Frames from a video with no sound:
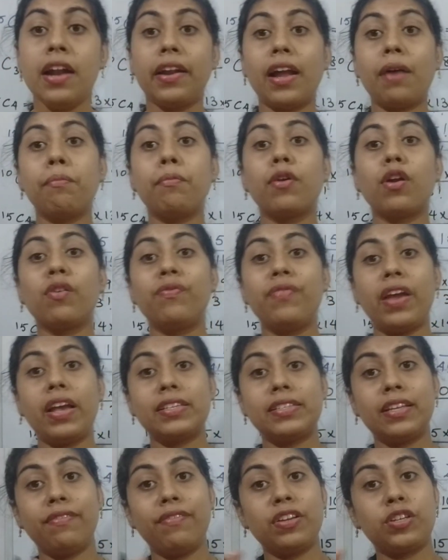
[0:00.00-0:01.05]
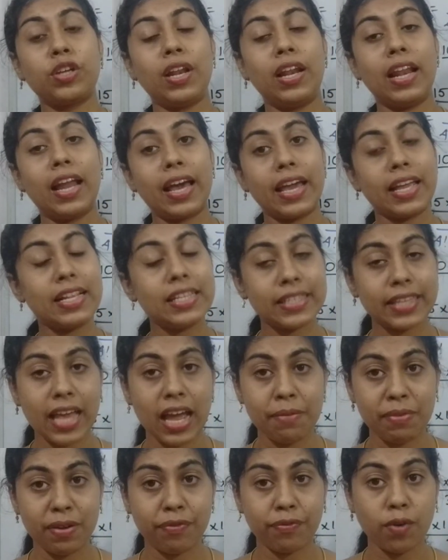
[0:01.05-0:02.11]
Number of ways in which lines
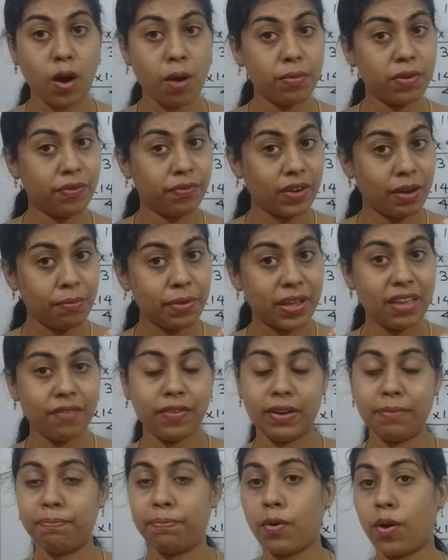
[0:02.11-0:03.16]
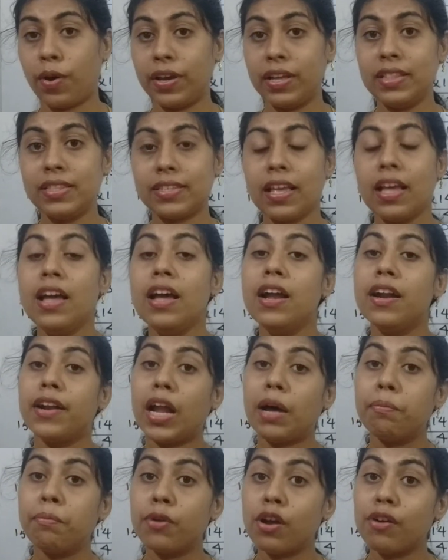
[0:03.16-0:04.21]
can be formed from given points,
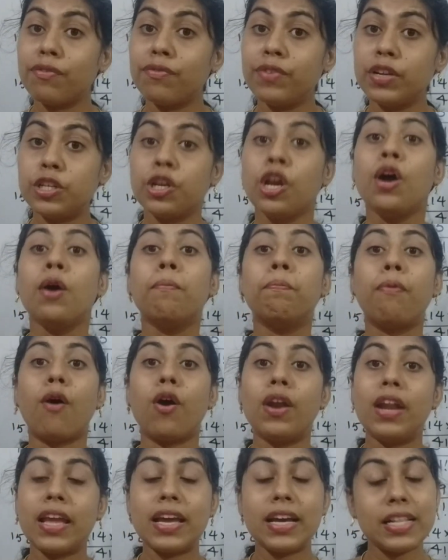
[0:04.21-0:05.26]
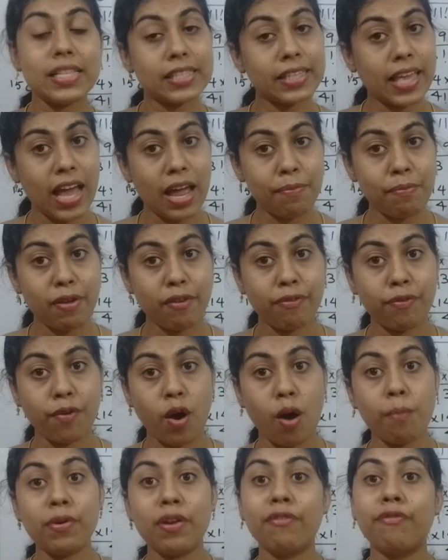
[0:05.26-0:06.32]
number of which polygons can be
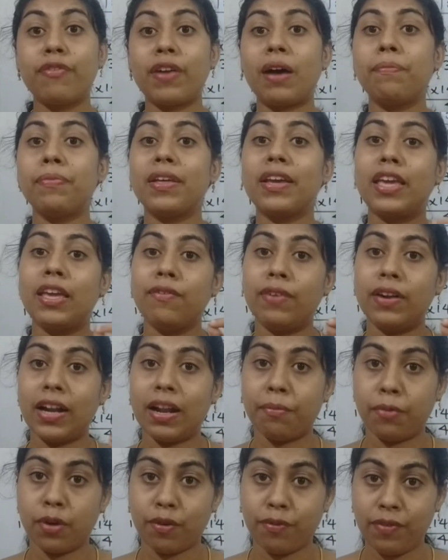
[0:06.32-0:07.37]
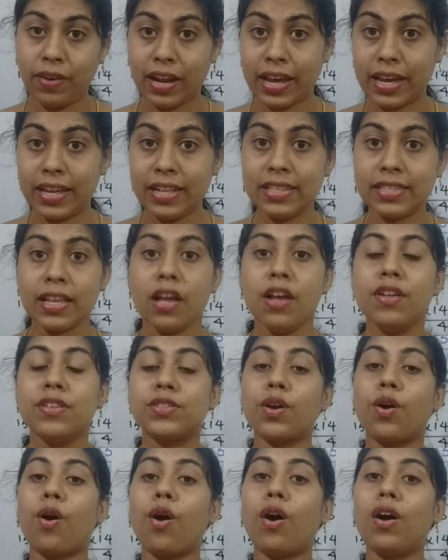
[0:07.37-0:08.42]
formed from the given number of lines.
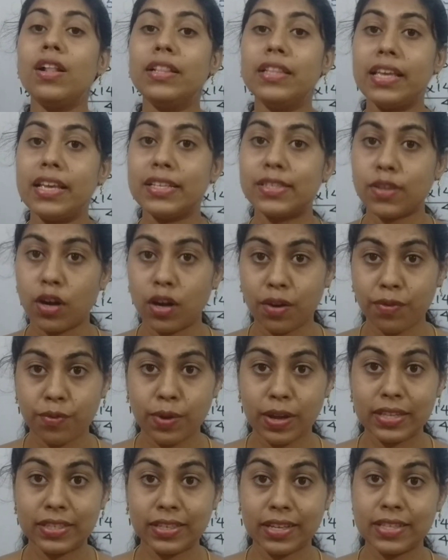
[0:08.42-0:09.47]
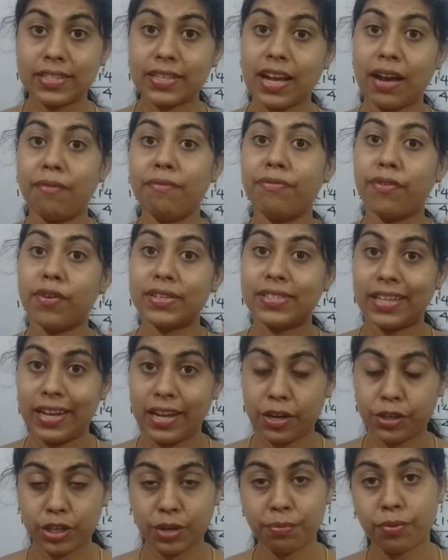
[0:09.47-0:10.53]
So all these sort of questions come for
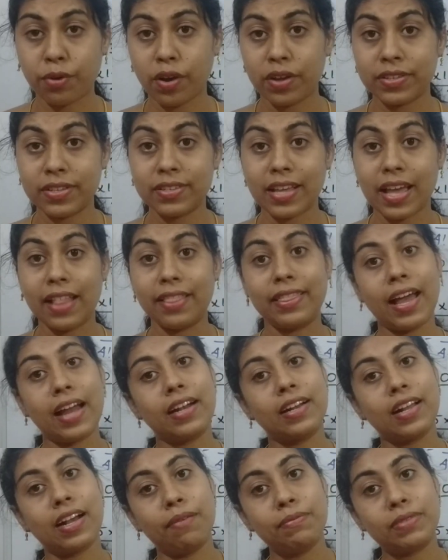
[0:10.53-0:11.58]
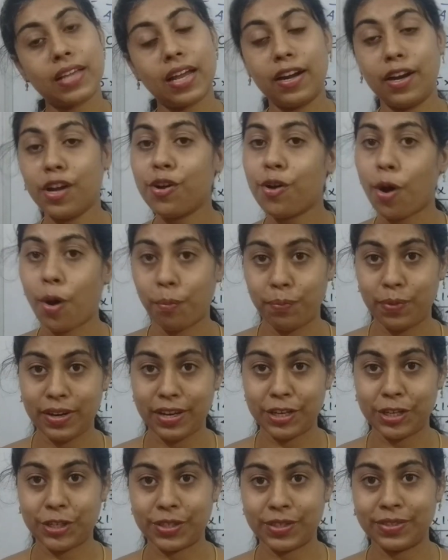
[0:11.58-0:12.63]
selection process, and that comes under
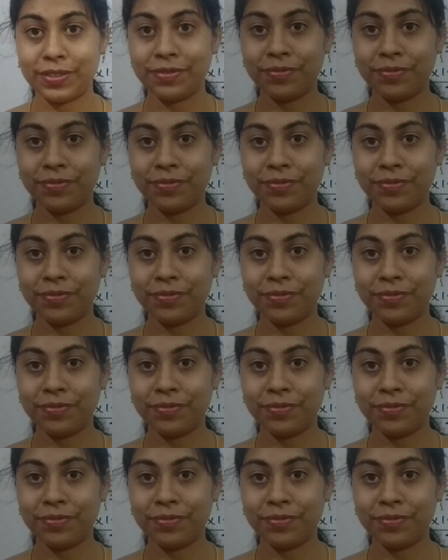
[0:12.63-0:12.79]
combination.